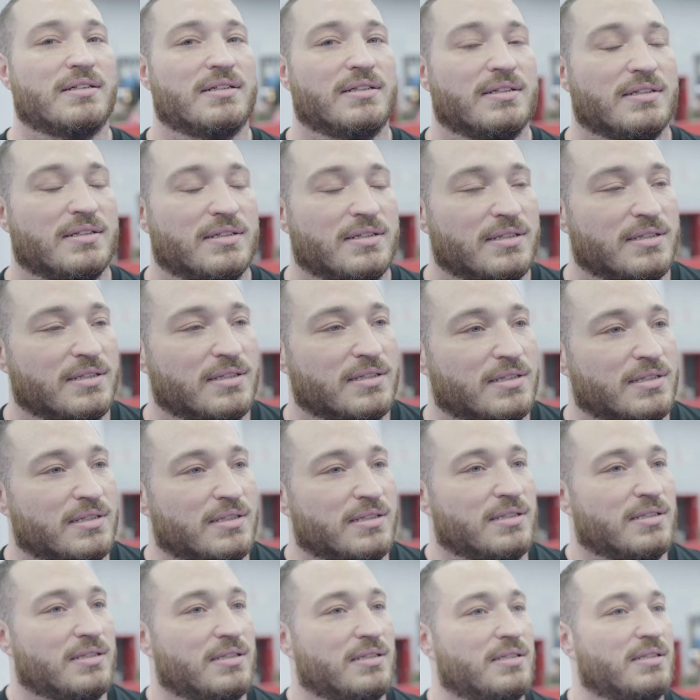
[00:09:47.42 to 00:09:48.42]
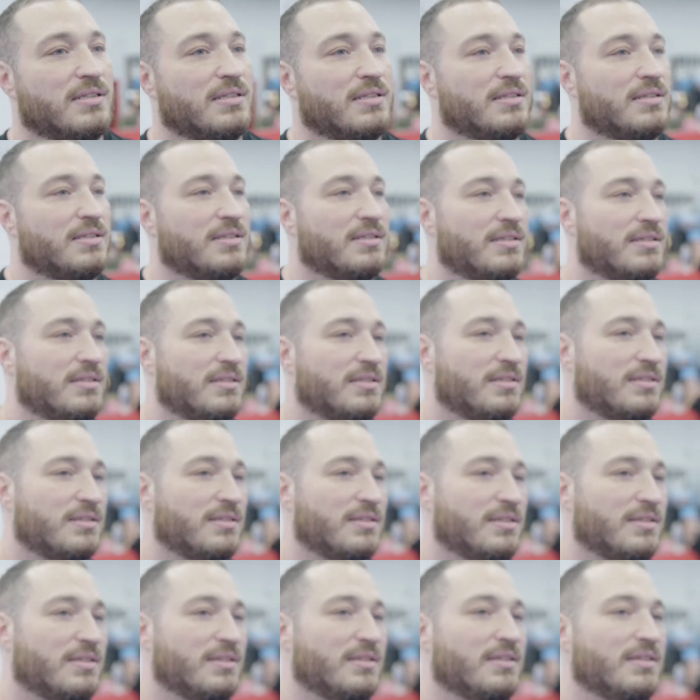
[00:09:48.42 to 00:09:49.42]

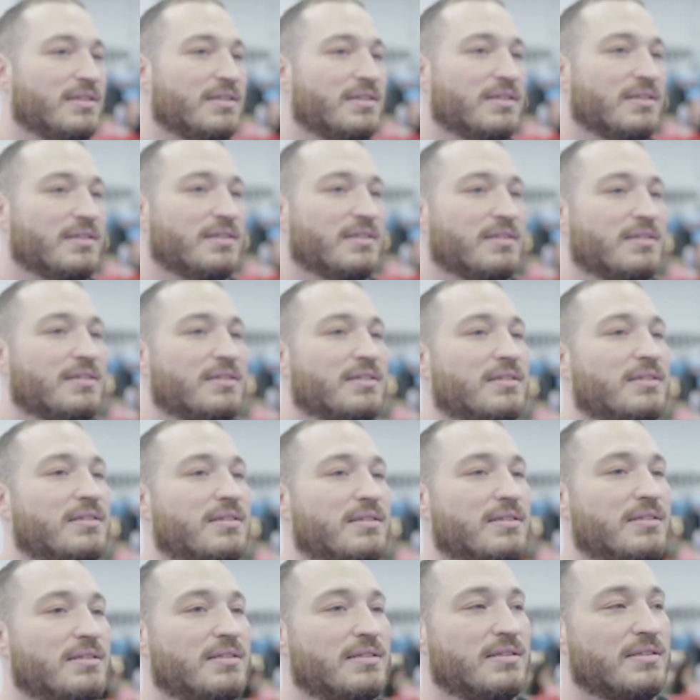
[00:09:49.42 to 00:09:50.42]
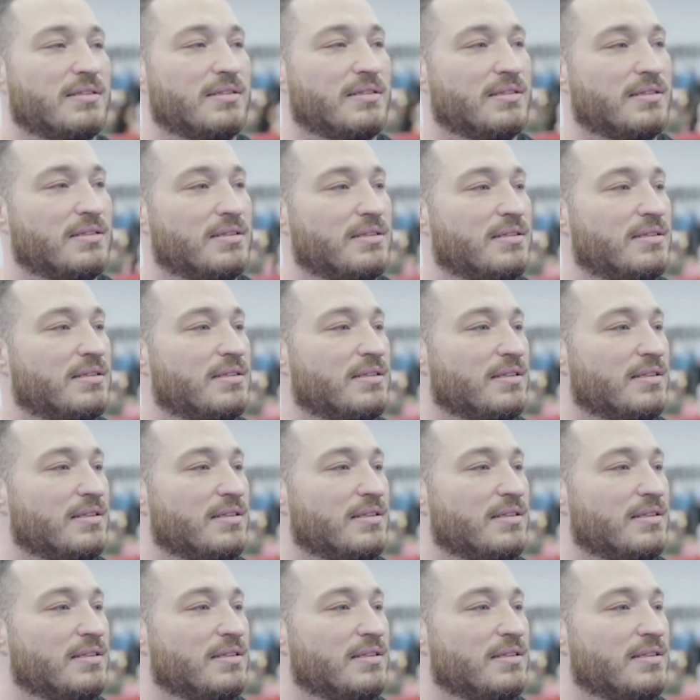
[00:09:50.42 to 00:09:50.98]
(silence)